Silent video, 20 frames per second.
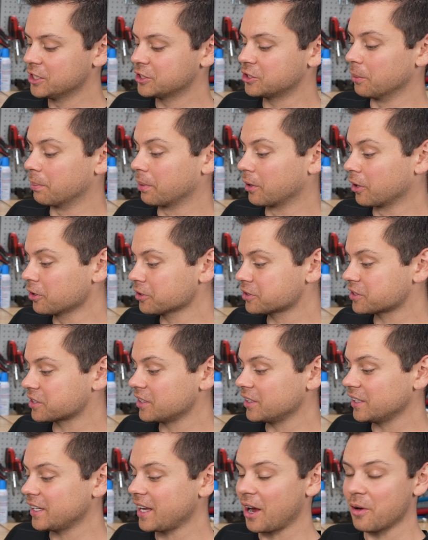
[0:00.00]
So
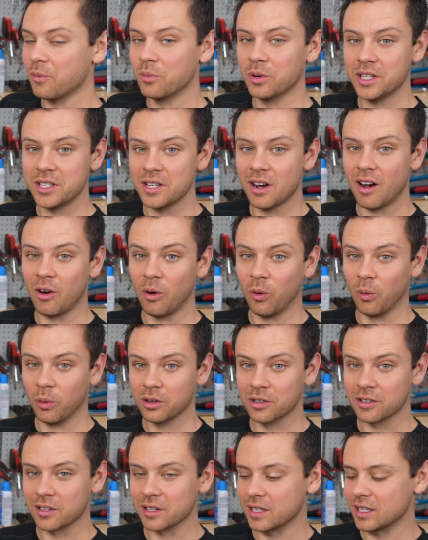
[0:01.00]
personally, I would not
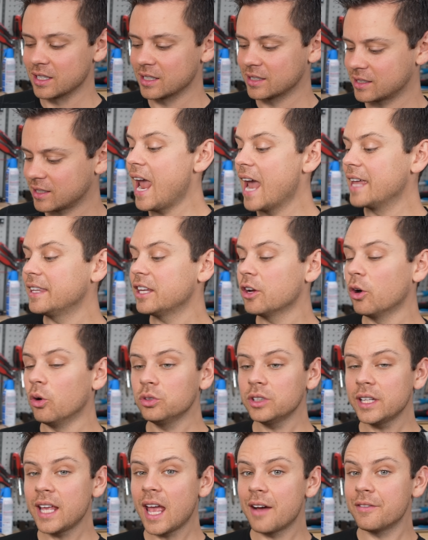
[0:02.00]
order these. And they
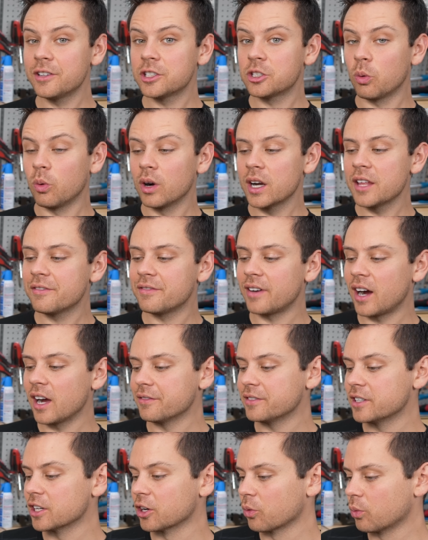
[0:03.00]
only have a
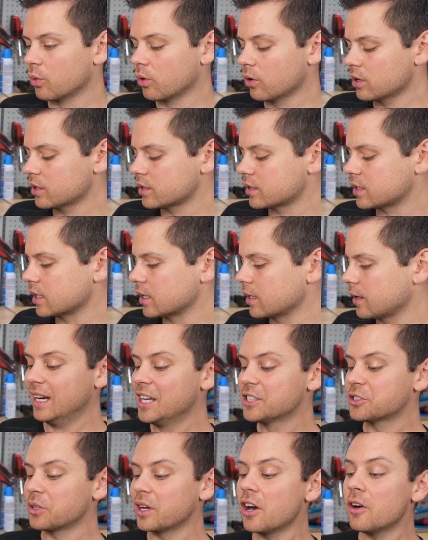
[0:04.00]
25 year warranty.
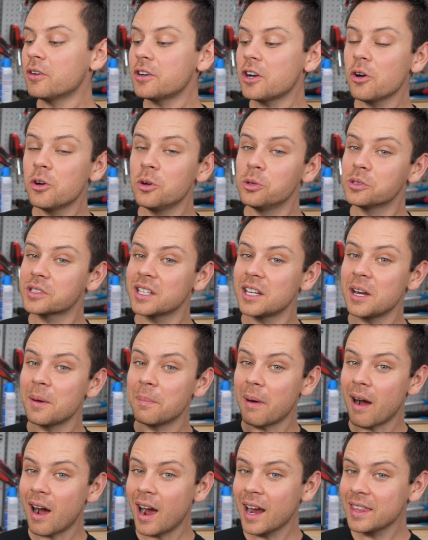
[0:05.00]
So I don't know who's gonna
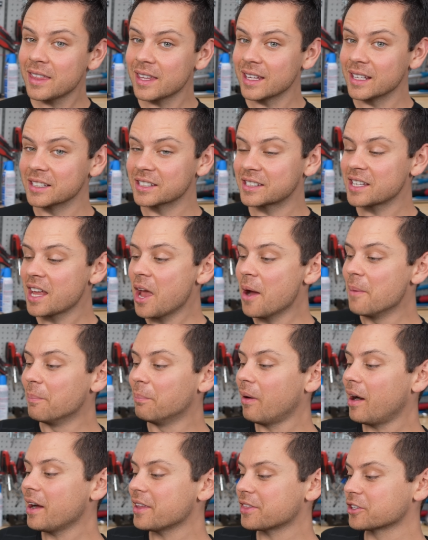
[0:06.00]
buy these,
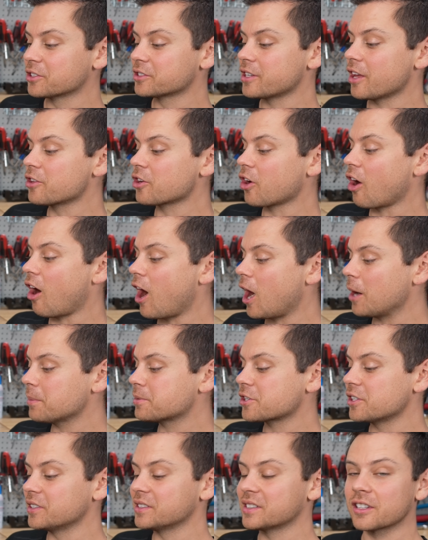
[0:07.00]
but there's other
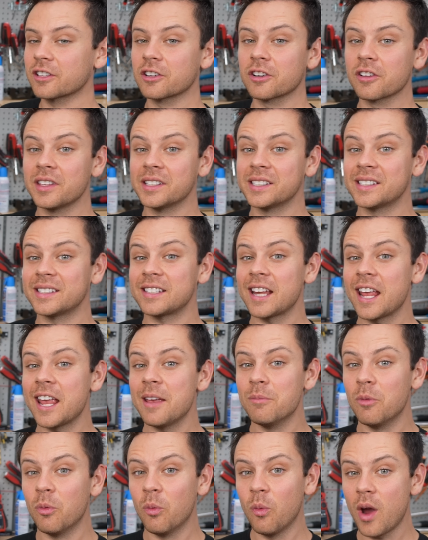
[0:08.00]
options that are the
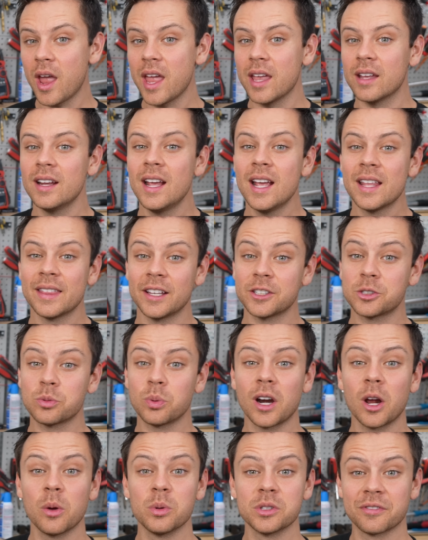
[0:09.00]
same weight. That's
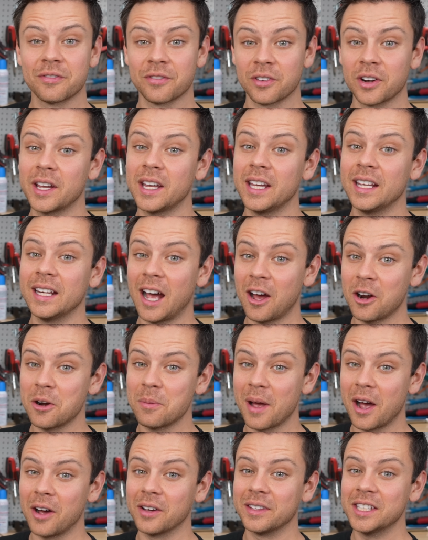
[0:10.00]
what I was freaking out
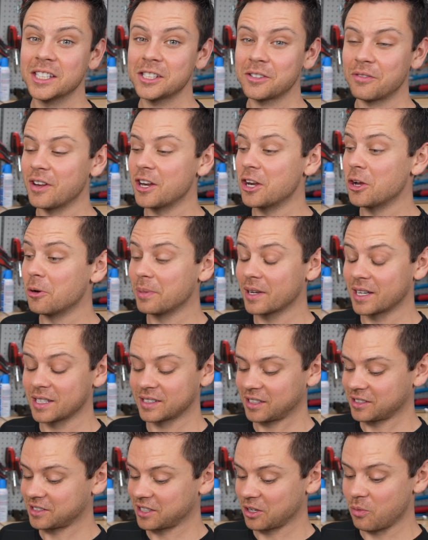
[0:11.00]
about in this video because
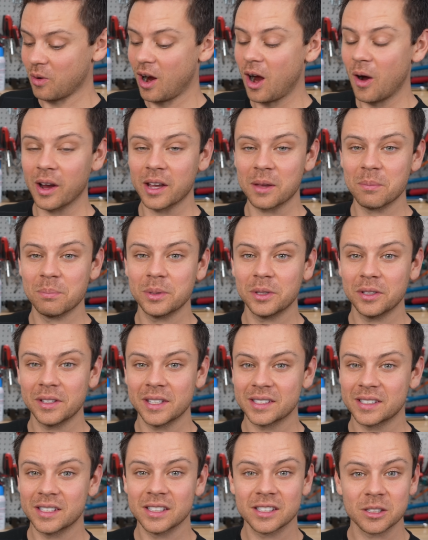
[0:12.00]
I was like, wow, I can build
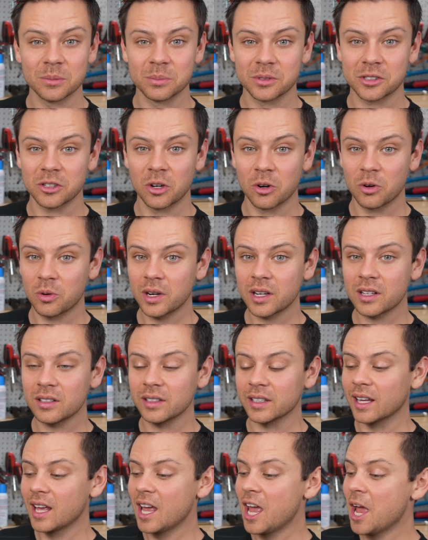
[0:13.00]
these systems so
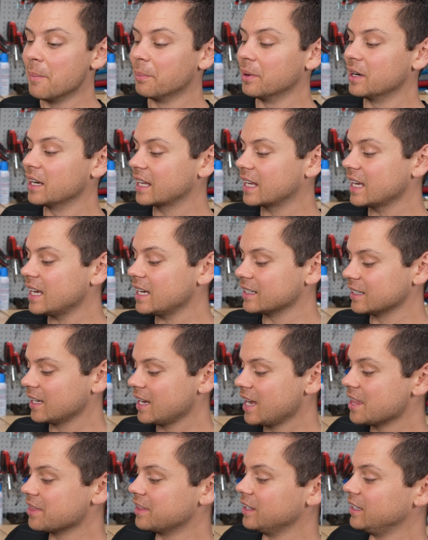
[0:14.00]
quickly. But again,
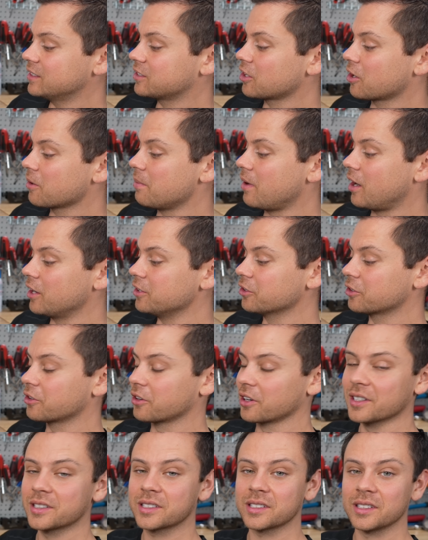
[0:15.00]
these are
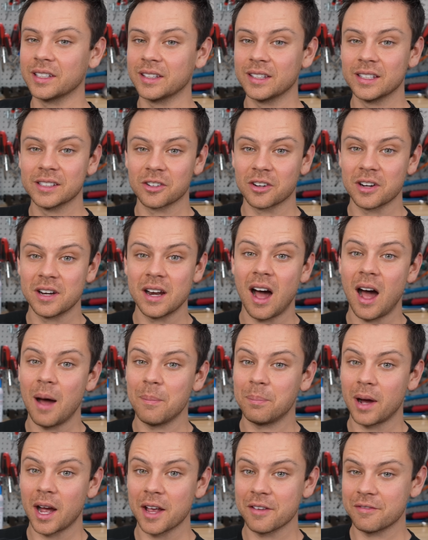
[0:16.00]
monocrystalline. These are
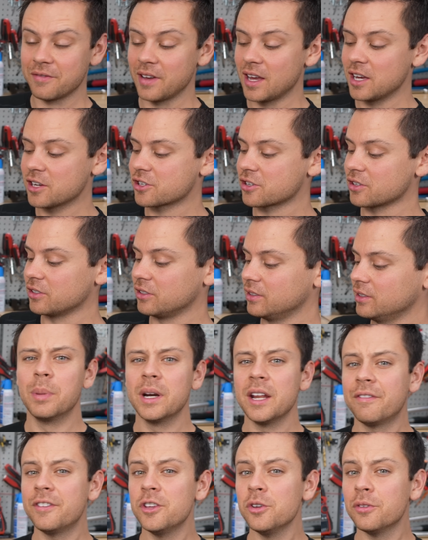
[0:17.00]
not bifacial.
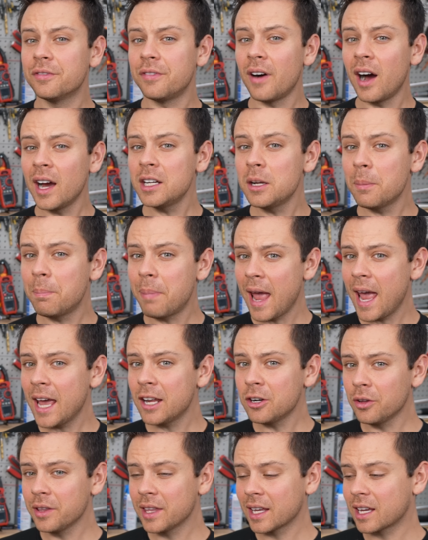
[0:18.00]
But if you find a
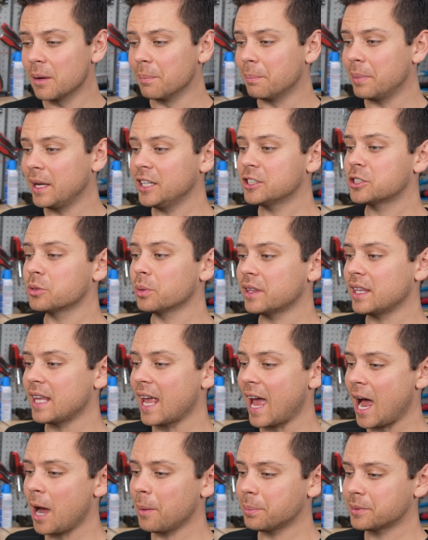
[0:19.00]
panel that competes with the
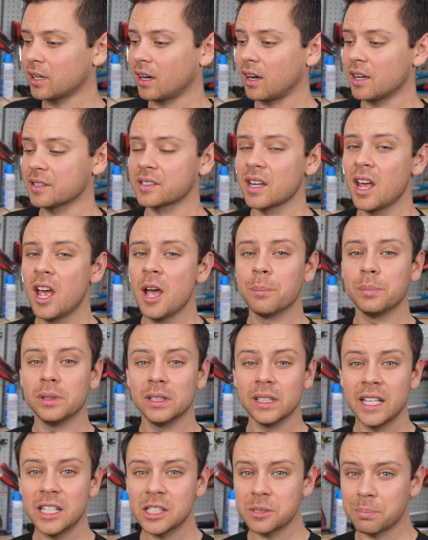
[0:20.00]
Aptos,
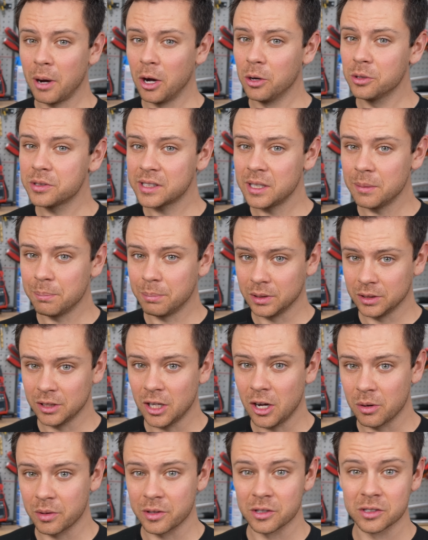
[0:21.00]
please post it
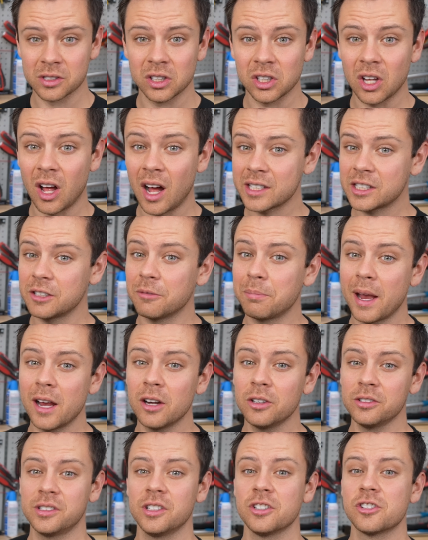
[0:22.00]
below. There's lots of
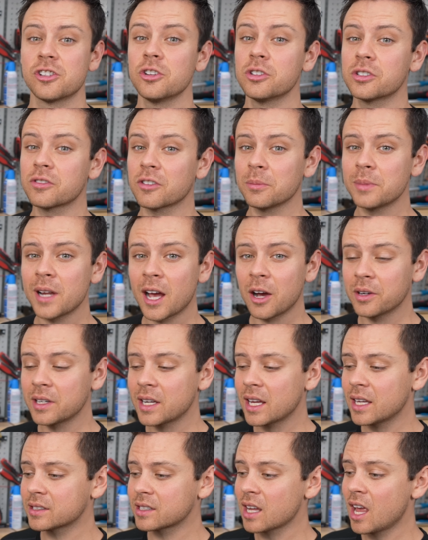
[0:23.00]
panels to choose from
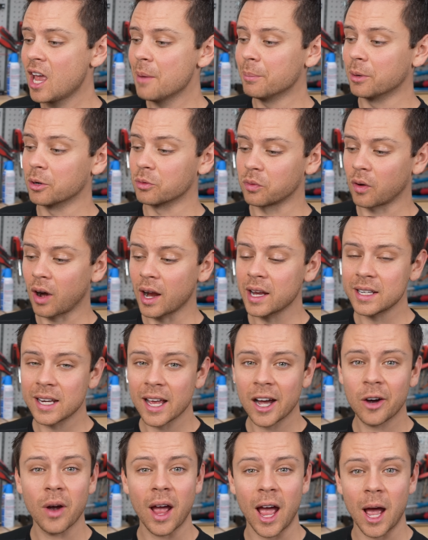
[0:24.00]
nowadays, but right
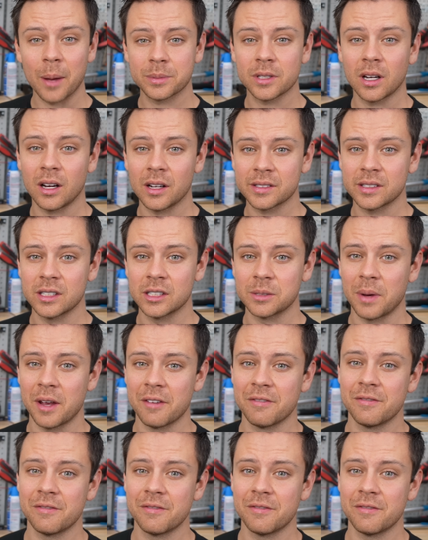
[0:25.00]
now Aptos is my